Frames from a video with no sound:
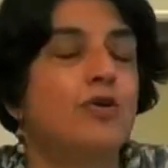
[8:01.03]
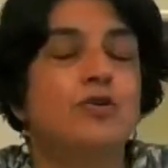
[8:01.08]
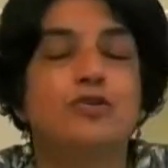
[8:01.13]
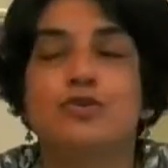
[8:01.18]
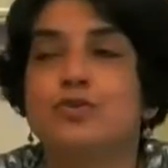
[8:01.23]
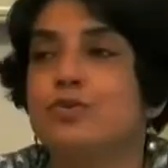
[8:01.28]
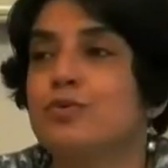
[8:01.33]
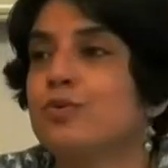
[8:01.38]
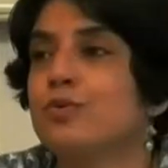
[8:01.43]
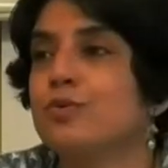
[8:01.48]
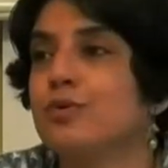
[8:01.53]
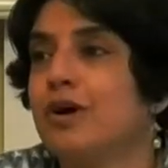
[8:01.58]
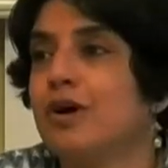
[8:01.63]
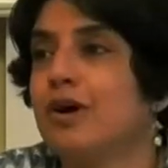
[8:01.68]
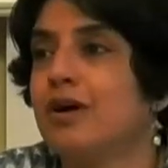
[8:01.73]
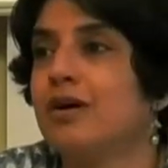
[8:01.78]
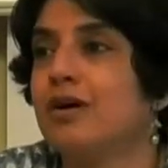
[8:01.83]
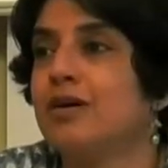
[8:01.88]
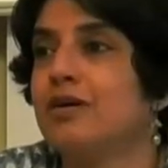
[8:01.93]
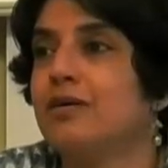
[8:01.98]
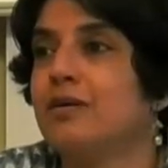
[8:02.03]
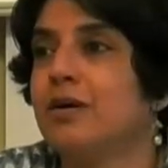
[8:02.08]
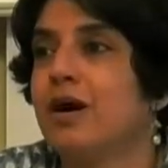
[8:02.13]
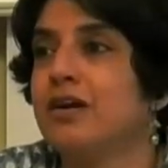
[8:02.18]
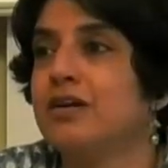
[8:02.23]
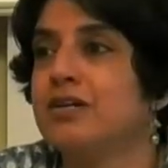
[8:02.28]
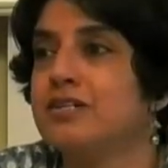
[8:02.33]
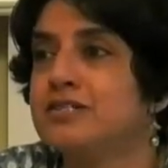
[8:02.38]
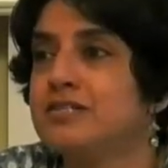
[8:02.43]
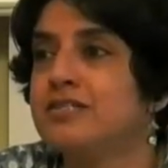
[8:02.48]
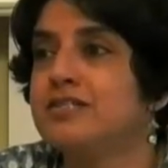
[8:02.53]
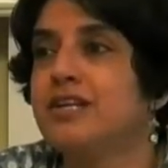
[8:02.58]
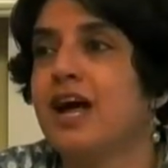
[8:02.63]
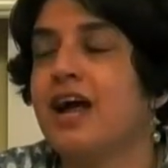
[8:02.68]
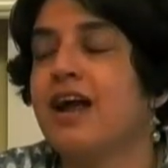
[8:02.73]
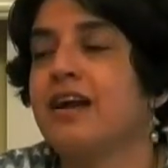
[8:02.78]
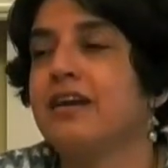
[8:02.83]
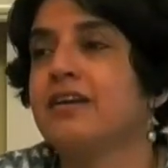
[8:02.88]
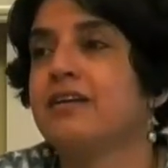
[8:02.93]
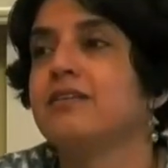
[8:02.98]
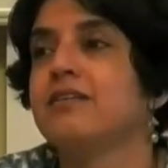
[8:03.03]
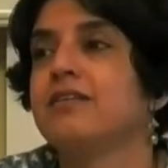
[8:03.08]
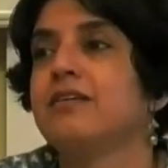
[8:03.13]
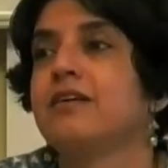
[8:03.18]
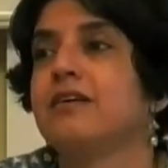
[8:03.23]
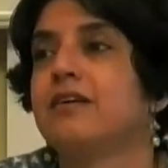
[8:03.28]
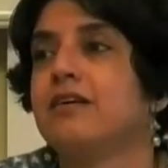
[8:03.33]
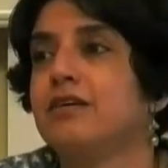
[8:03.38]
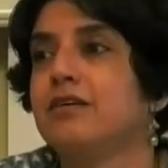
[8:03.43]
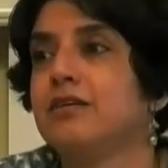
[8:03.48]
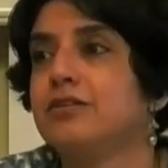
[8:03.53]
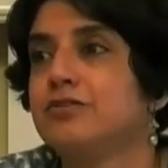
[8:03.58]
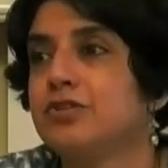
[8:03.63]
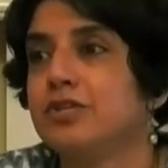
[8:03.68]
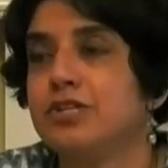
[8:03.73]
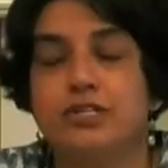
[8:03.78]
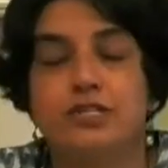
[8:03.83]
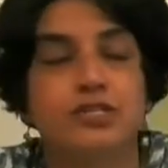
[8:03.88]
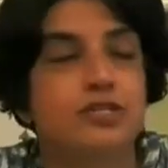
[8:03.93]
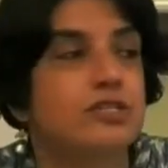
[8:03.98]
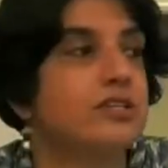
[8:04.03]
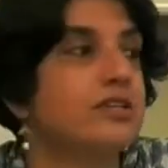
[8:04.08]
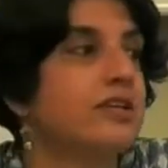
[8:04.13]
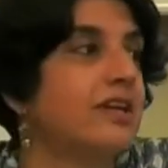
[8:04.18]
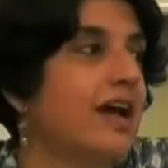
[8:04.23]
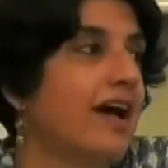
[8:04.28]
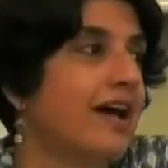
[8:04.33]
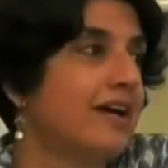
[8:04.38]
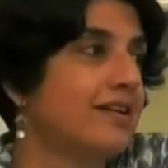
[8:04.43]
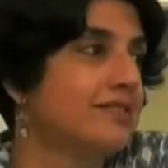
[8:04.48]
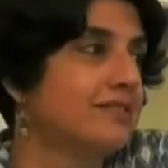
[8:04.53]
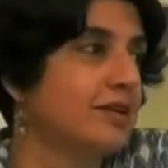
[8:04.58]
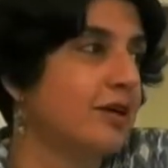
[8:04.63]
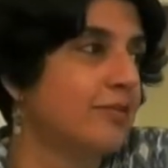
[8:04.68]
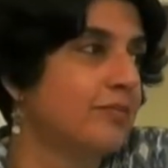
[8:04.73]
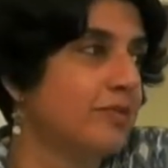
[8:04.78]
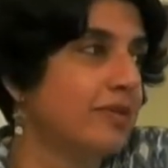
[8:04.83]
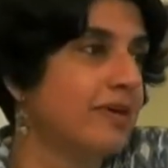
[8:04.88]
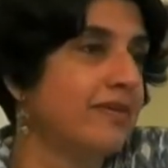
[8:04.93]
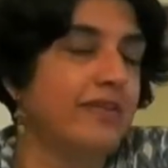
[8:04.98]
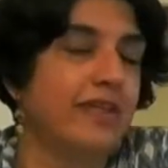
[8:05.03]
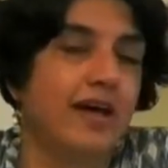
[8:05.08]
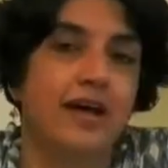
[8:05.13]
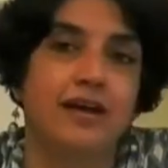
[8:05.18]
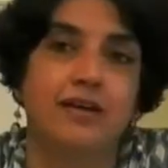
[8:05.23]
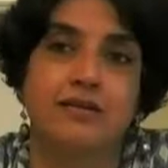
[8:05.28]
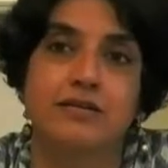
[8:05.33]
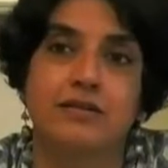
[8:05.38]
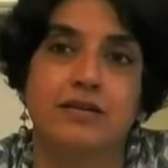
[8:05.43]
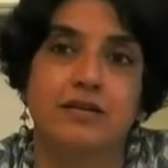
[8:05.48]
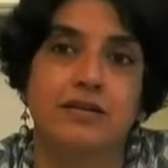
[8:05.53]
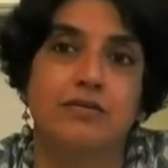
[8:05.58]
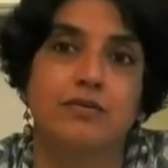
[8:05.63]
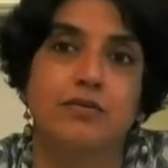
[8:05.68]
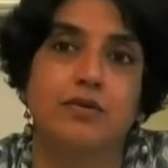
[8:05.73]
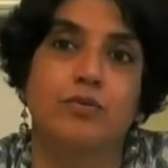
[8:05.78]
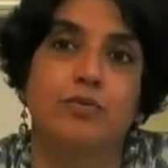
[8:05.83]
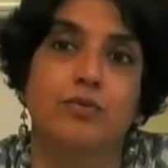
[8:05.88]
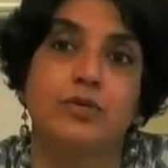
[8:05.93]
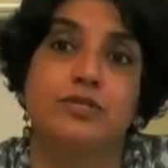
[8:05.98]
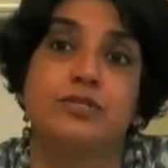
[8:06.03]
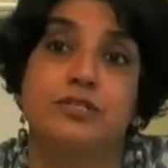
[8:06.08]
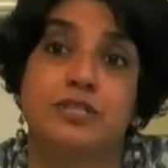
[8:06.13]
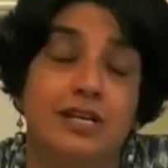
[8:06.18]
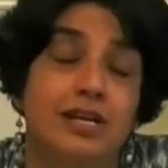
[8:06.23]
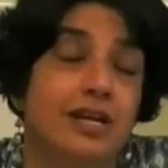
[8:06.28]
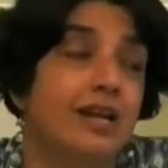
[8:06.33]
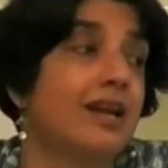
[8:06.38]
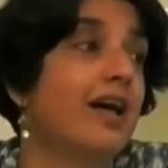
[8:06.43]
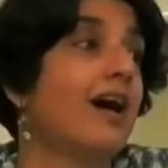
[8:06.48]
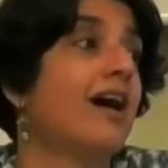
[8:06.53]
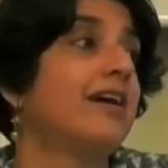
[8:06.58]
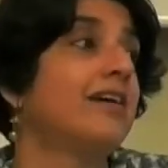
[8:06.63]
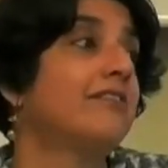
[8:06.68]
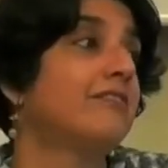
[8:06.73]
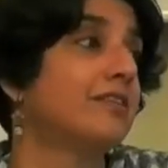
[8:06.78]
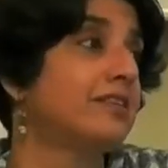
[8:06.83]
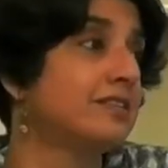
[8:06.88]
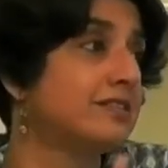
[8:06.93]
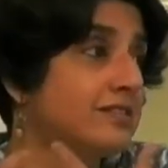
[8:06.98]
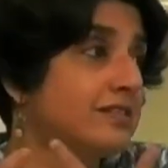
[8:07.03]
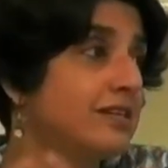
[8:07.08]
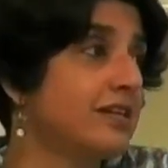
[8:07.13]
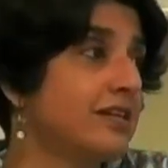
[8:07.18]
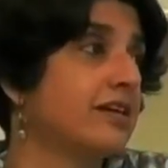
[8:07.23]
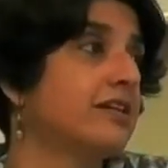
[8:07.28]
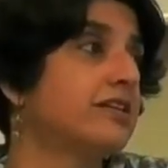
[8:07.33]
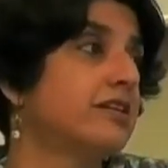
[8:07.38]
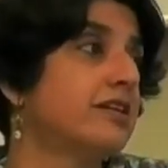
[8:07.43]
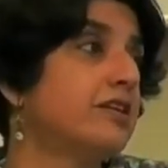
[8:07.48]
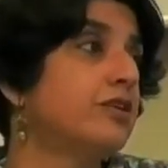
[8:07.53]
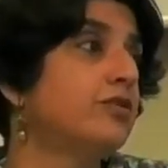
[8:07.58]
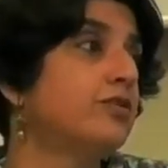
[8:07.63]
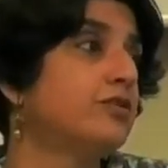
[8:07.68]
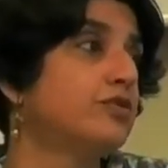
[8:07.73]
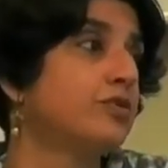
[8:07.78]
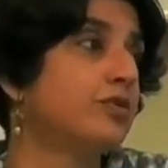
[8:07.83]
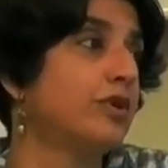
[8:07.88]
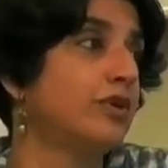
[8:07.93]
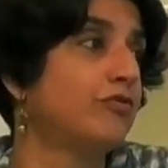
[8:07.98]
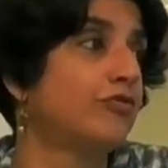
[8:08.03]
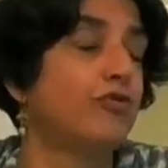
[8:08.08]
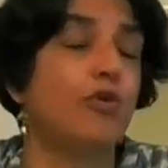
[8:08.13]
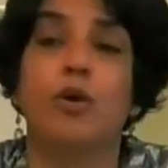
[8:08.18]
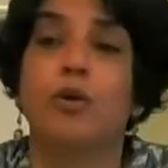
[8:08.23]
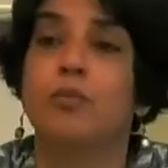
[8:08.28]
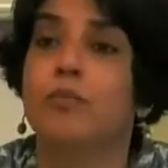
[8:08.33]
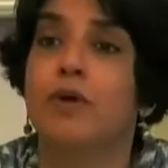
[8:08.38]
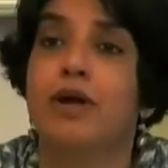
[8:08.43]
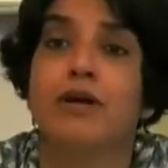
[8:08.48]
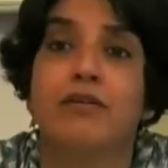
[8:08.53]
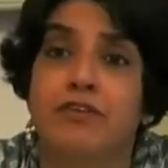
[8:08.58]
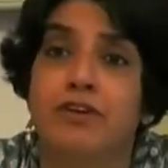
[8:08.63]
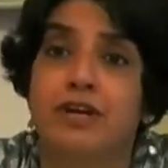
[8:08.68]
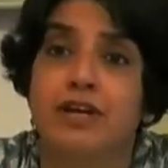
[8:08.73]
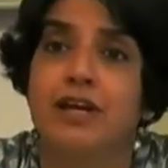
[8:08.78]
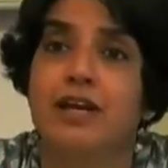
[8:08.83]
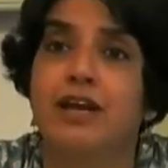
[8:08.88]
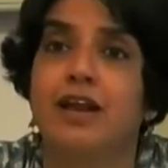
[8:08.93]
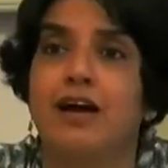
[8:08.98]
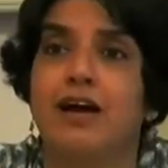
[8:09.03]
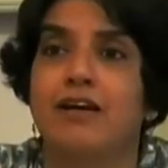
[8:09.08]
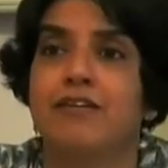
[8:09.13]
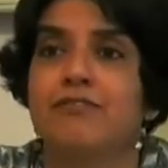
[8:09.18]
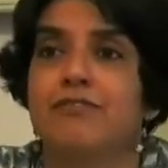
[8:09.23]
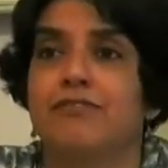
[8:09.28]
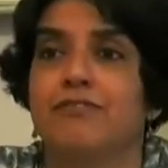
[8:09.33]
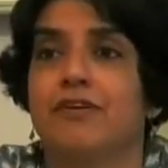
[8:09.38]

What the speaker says: to understand tradition as something that was still alive and still continued to inform everyday life,